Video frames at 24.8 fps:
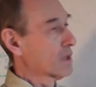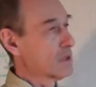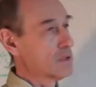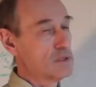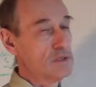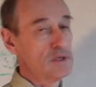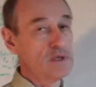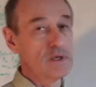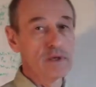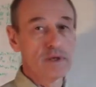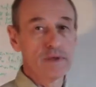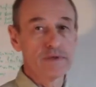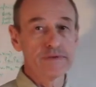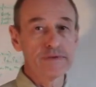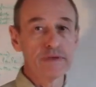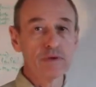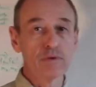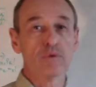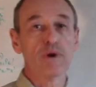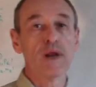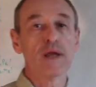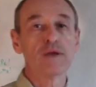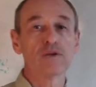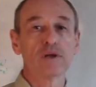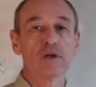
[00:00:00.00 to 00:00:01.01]
the
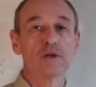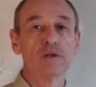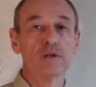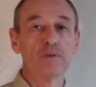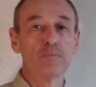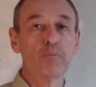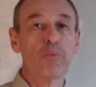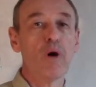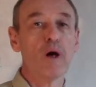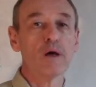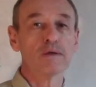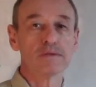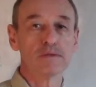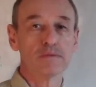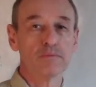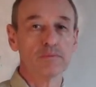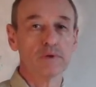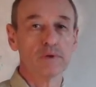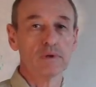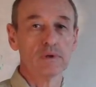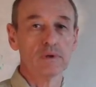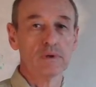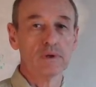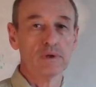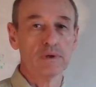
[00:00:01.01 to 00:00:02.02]
theoretically
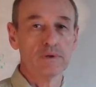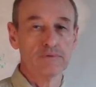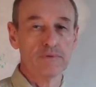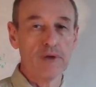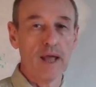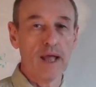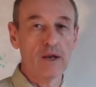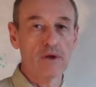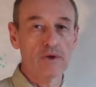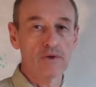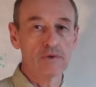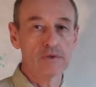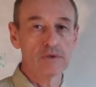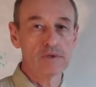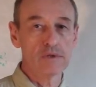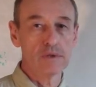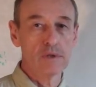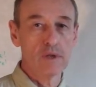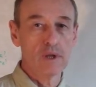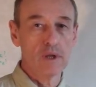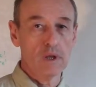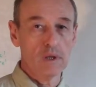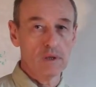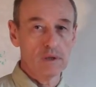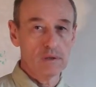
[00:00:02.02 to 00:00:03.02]
possible values
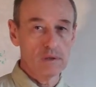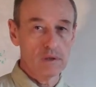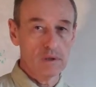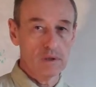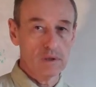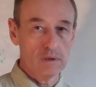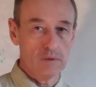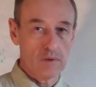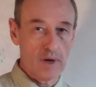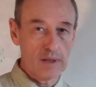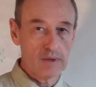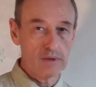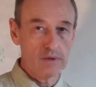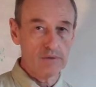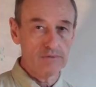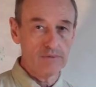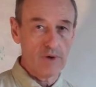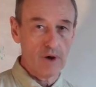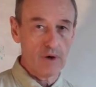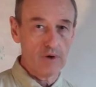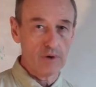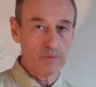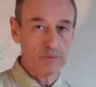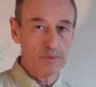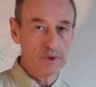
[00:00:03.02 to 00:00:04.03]
the random
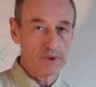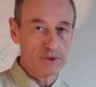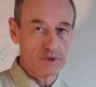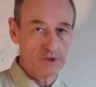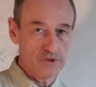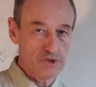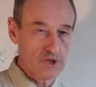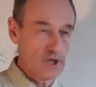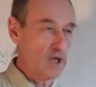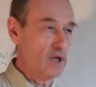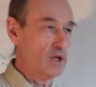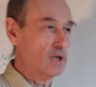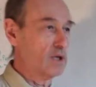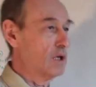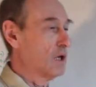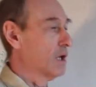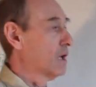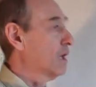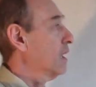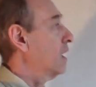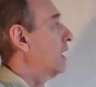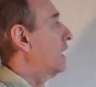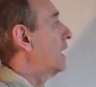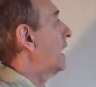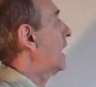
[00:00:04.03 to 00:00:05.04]
variable can take
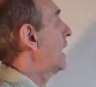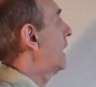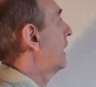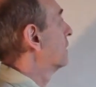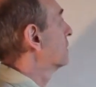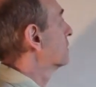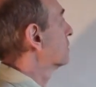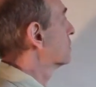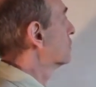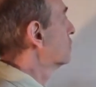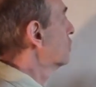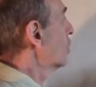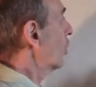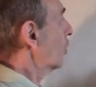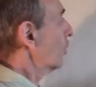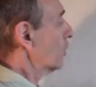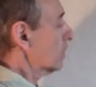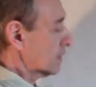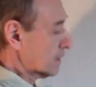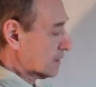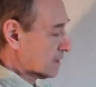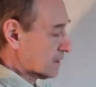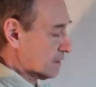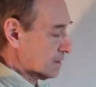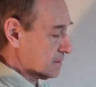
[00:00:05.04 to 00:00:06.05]
and
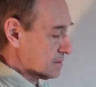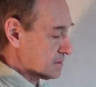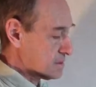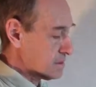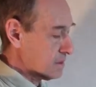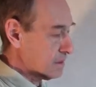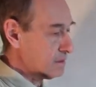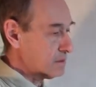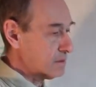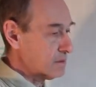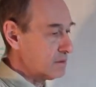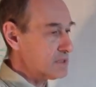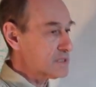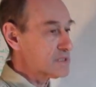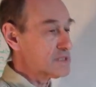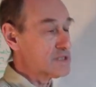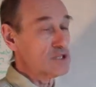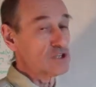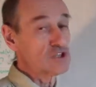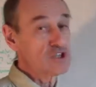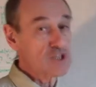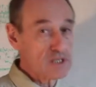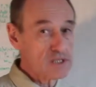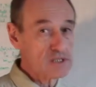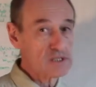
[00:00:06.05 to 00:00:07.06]
knowing certain
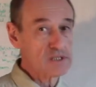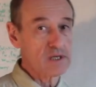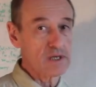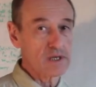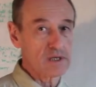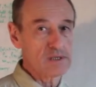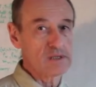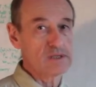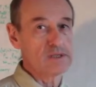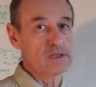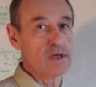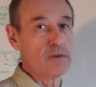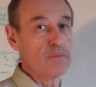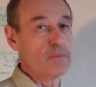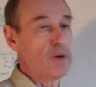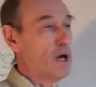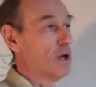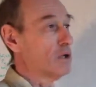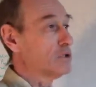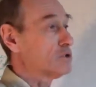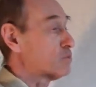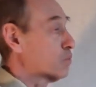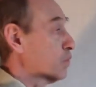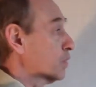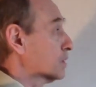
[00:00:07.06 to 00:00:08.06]
statistics
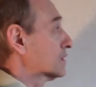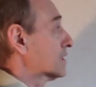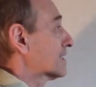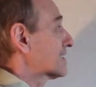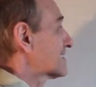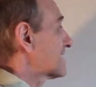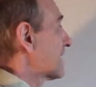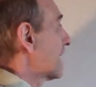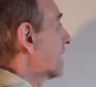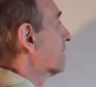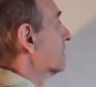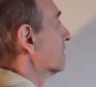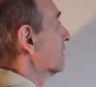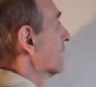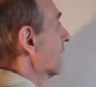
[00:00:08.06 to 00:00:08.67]
about what exactly